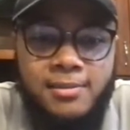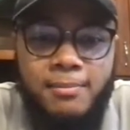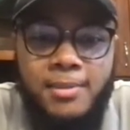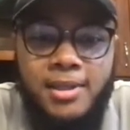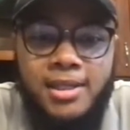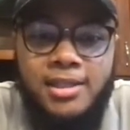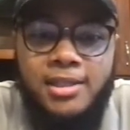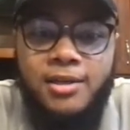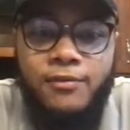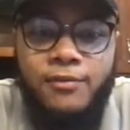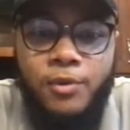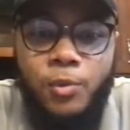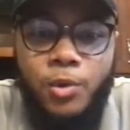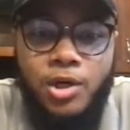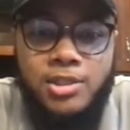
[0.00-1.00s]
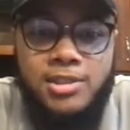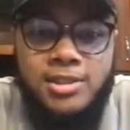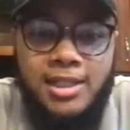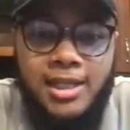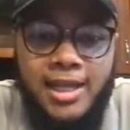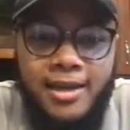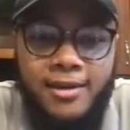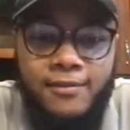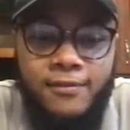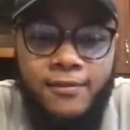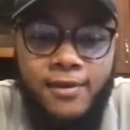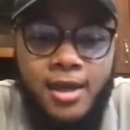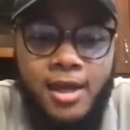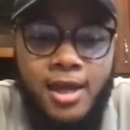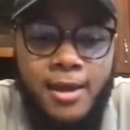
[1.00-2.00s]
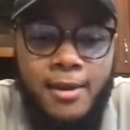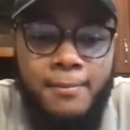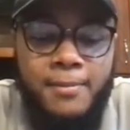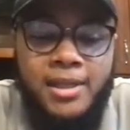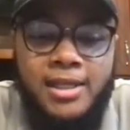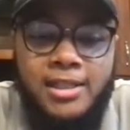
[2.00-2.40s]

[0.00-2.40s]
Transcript: many different walks of life, many